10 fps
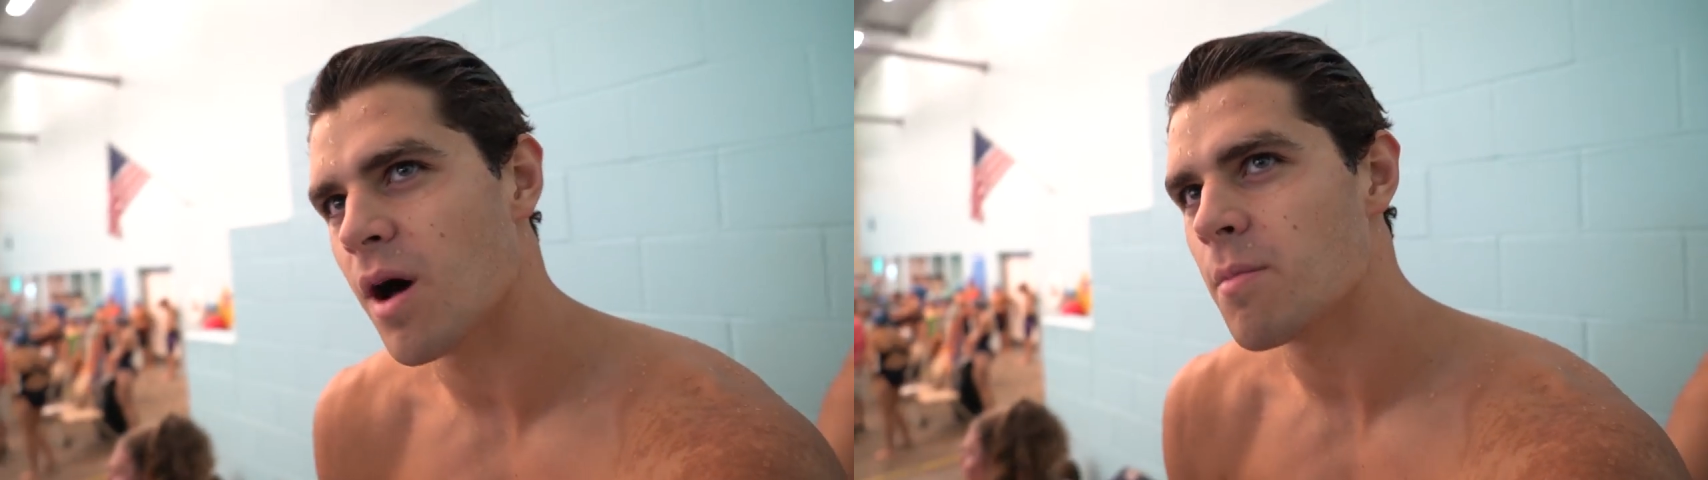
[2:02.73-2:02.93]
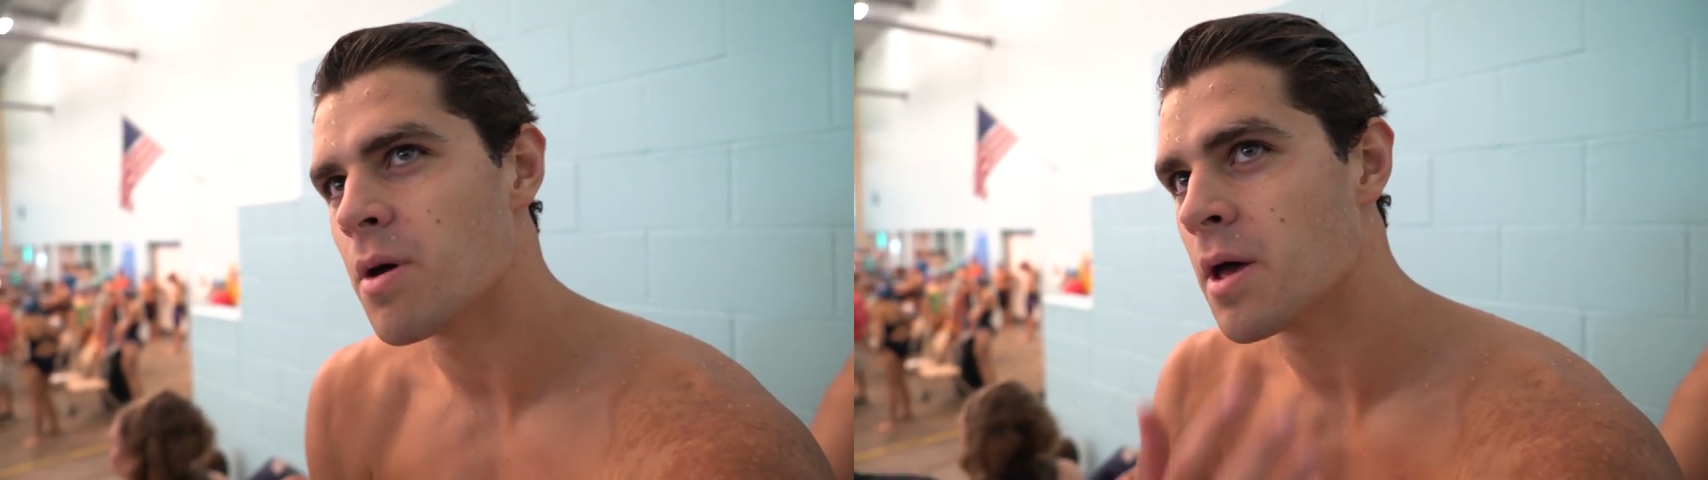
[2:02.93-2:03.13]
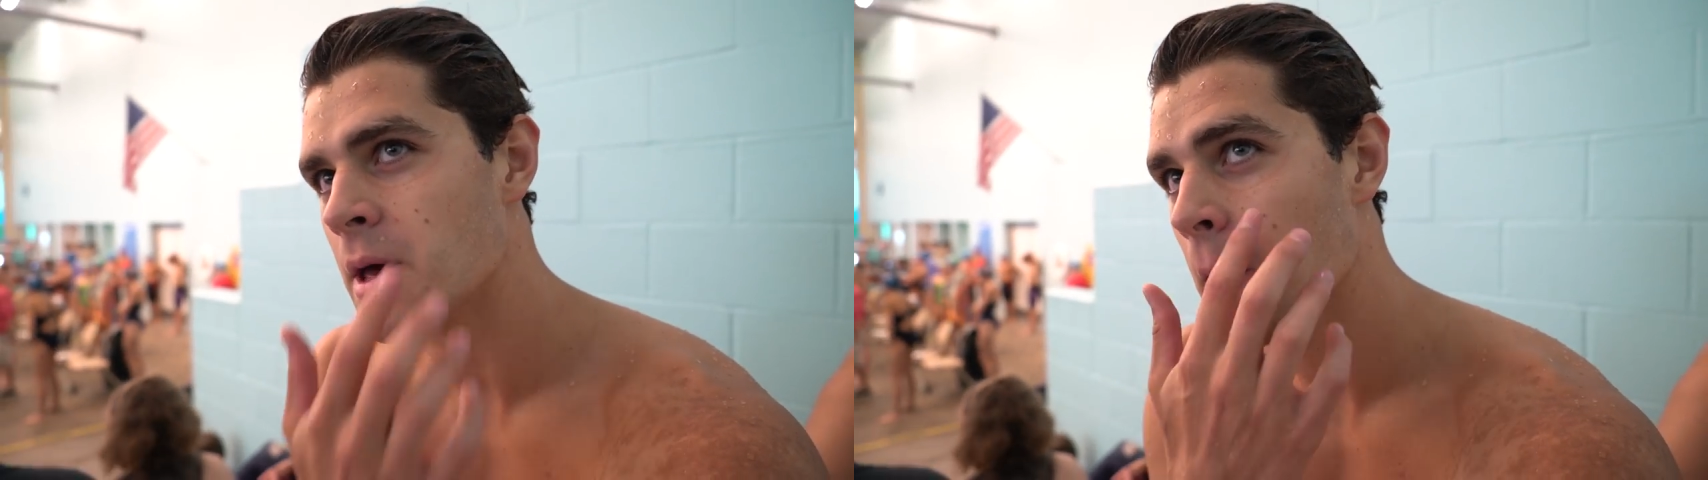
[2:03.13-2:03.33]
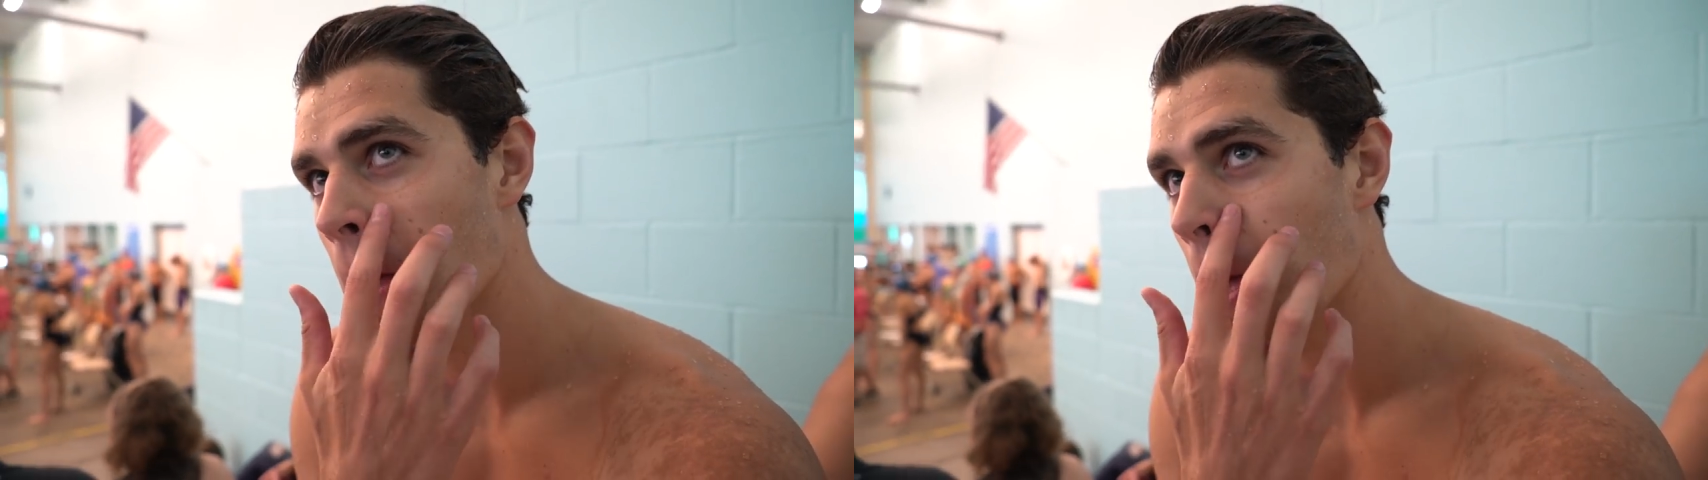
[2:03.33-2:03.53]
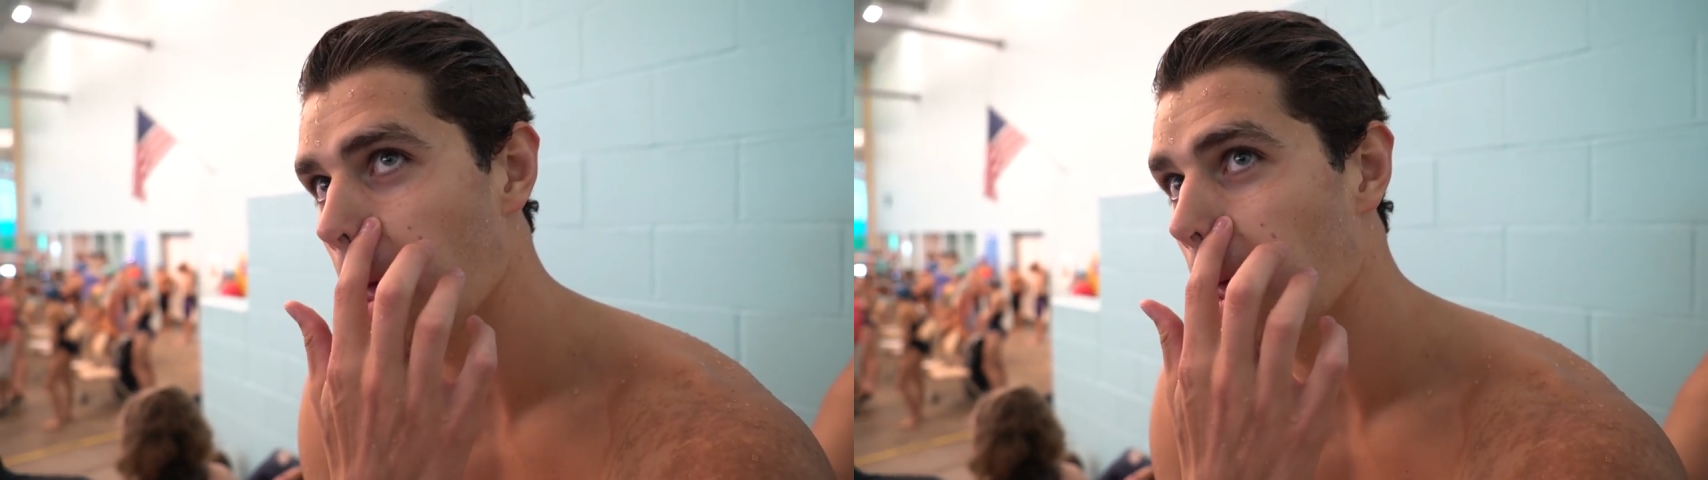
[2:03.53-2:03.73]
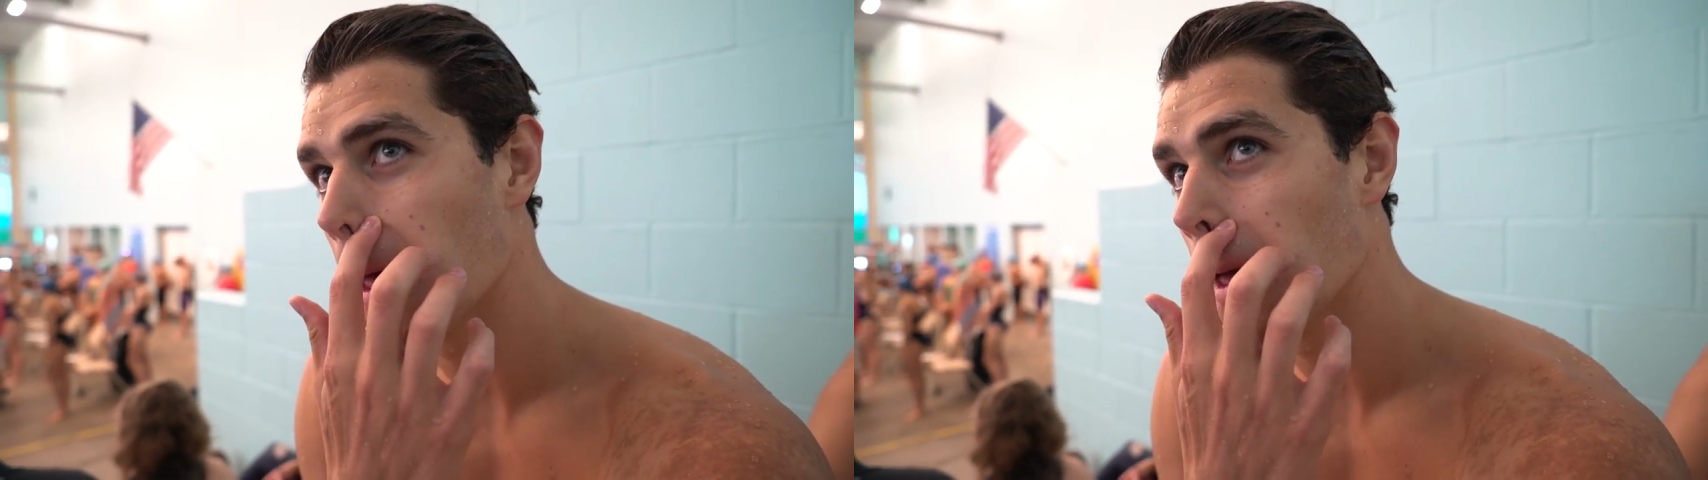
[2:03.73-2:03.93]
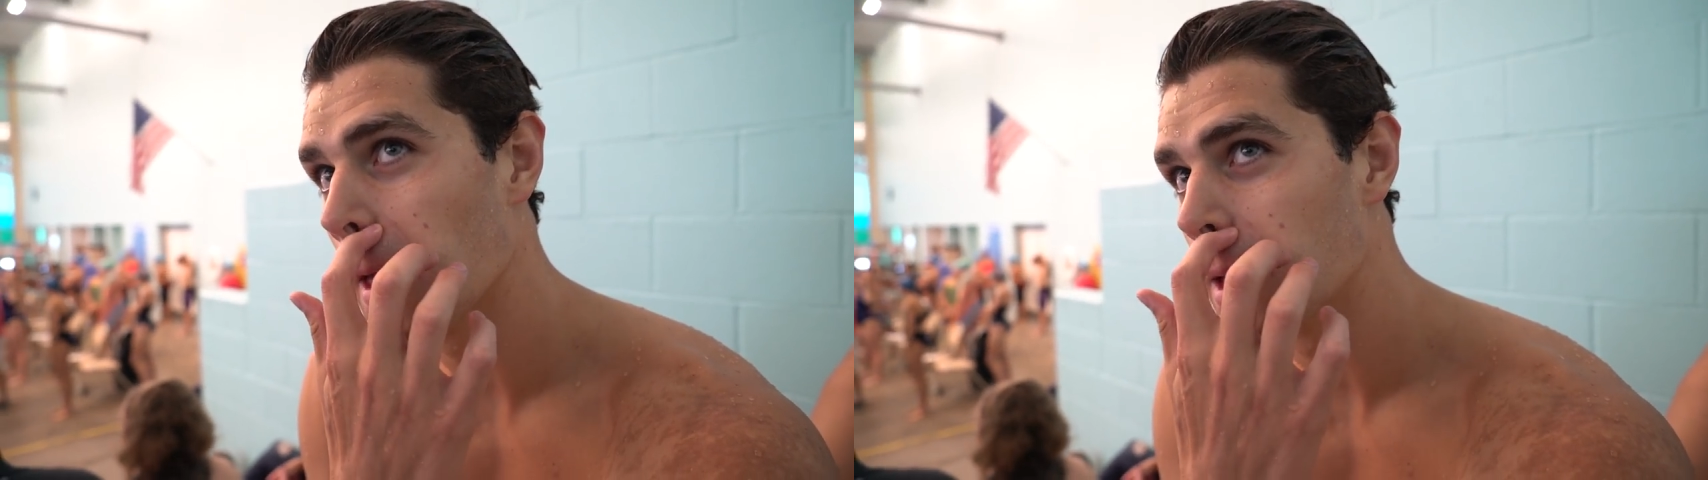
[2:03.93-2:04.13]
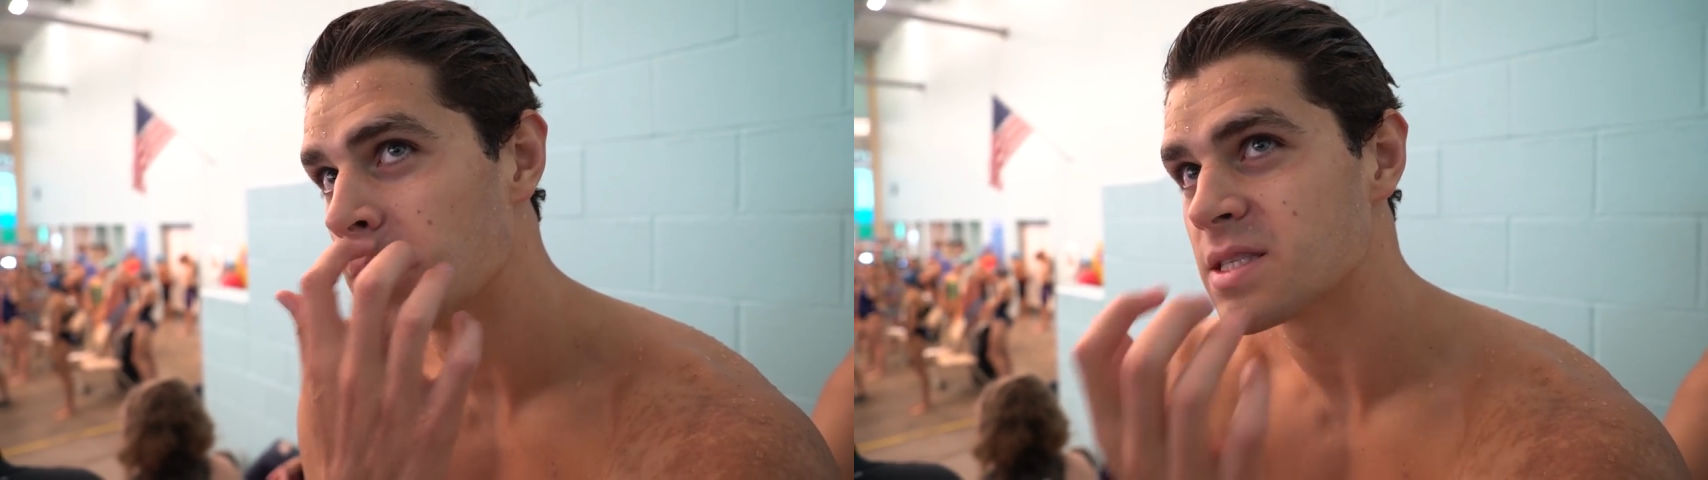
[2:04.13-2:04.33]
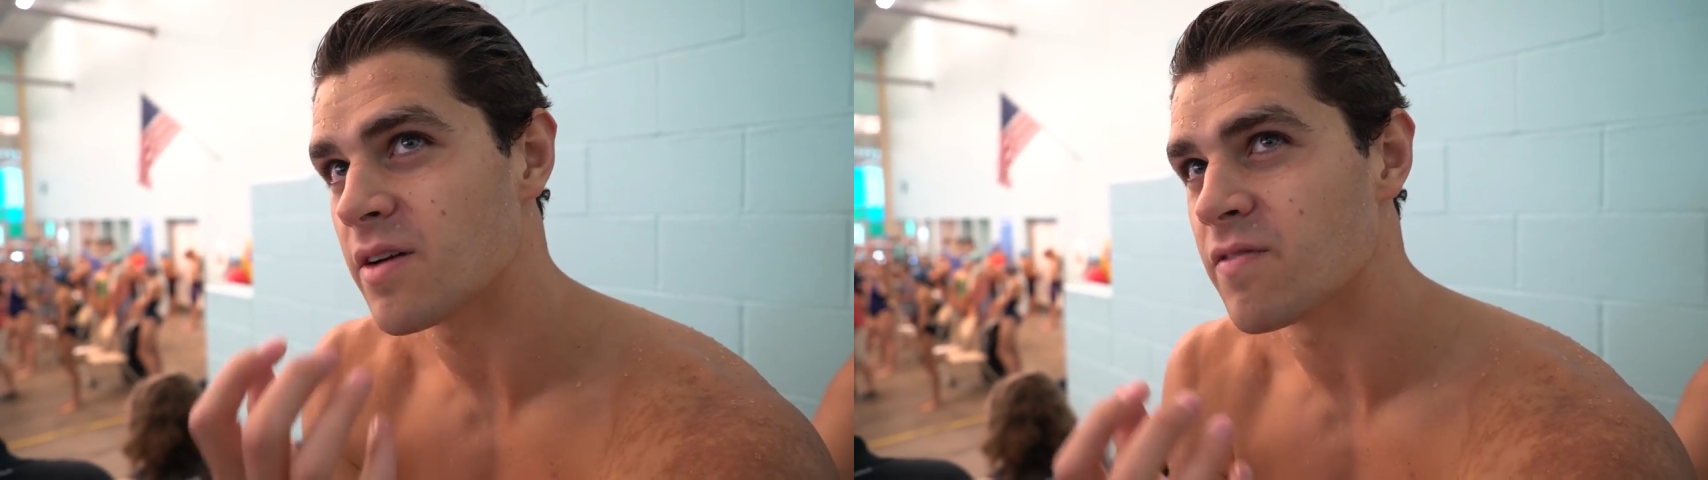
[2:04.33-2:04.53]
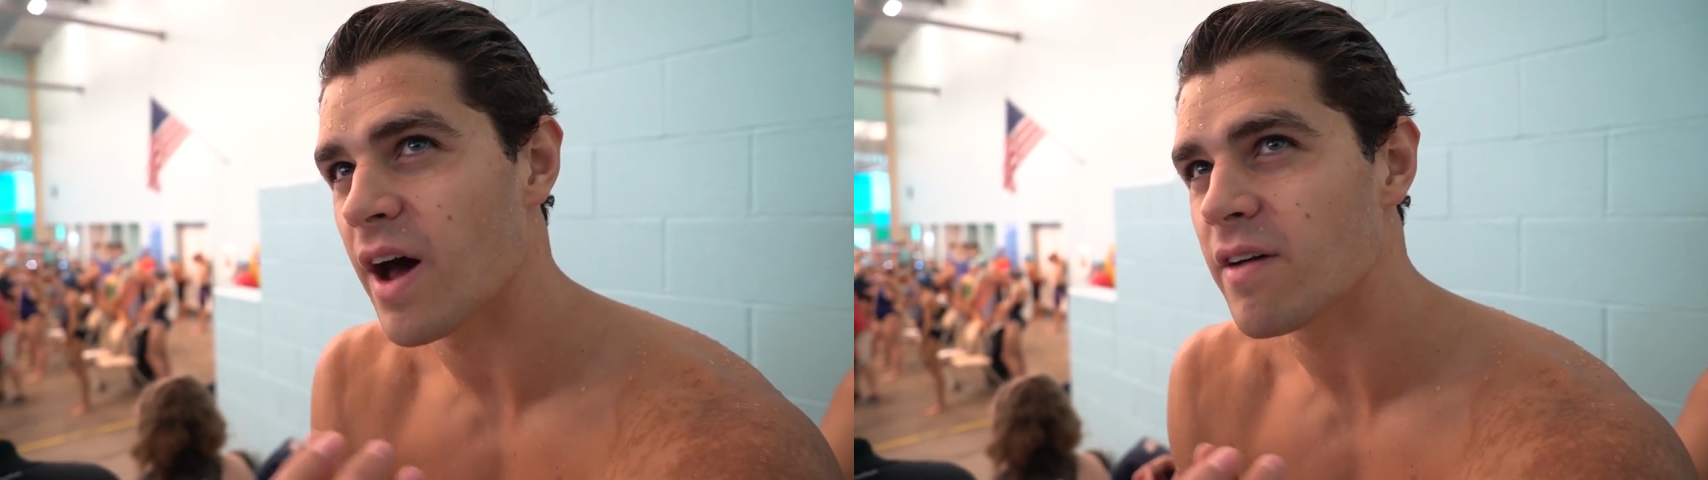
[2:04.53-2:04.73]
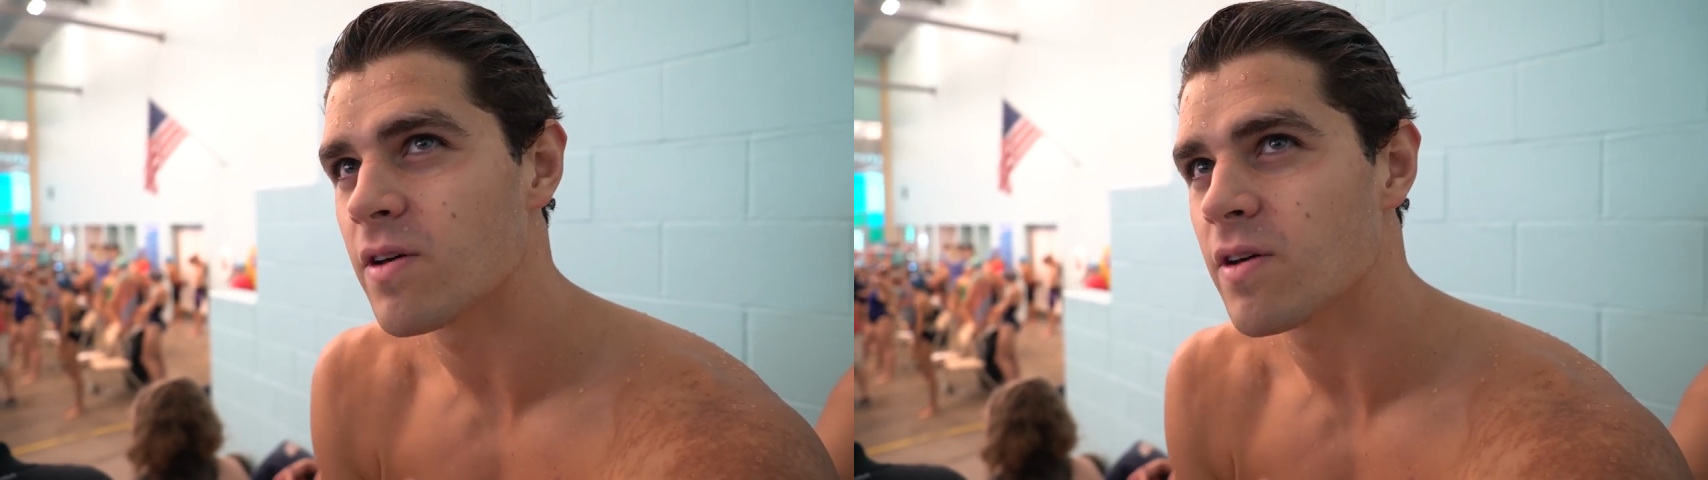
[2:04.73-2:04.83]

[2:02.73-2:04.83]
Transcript: Mom? 7.5?